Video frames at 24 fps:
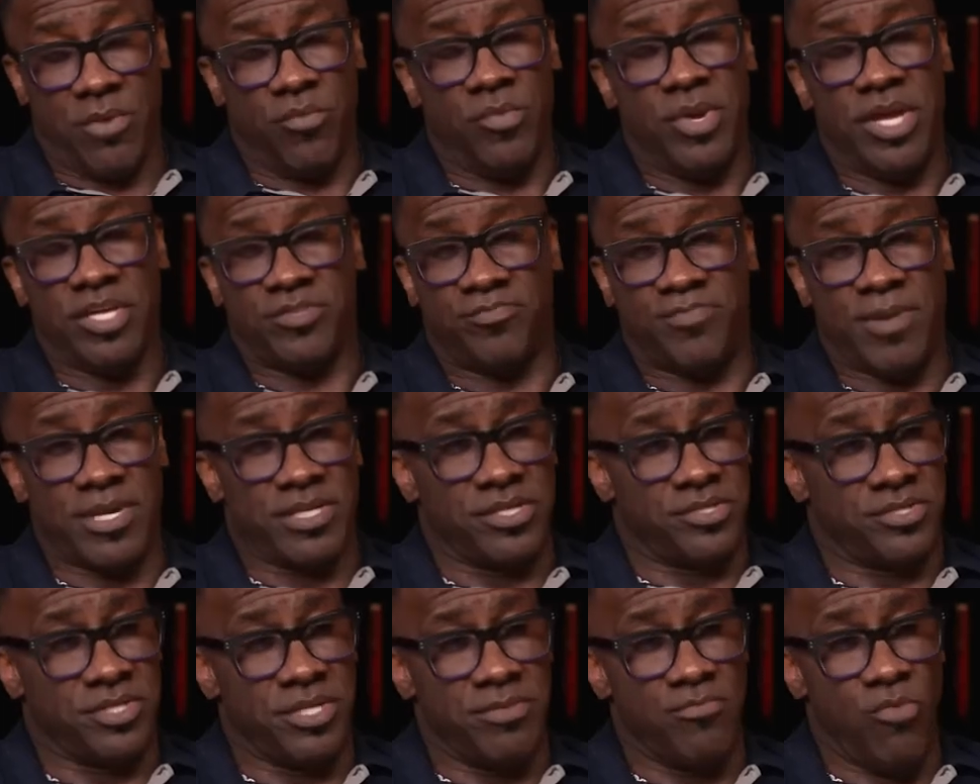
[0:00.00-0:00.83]
Can we
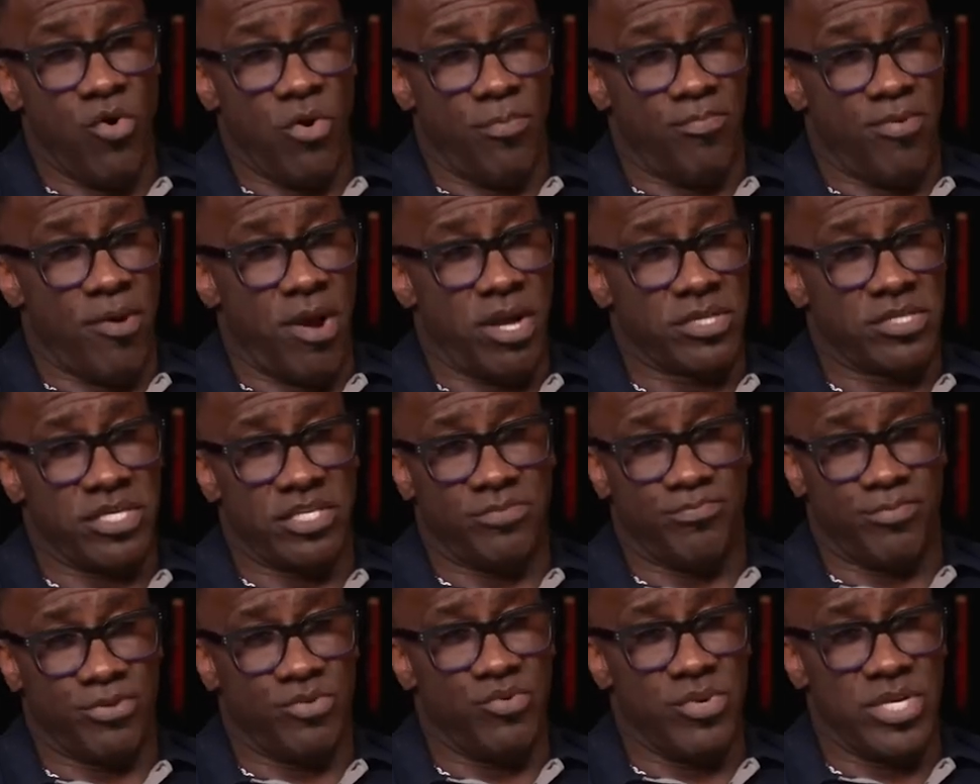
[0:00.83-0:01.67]
expect to see more
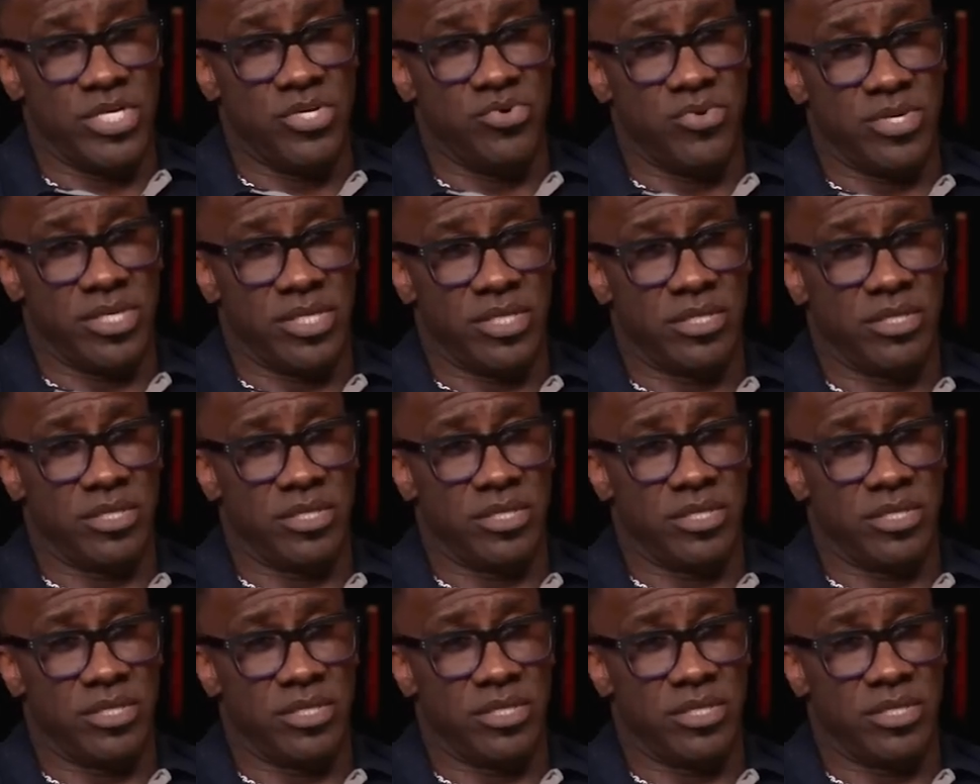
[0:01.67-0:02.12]
projects between you and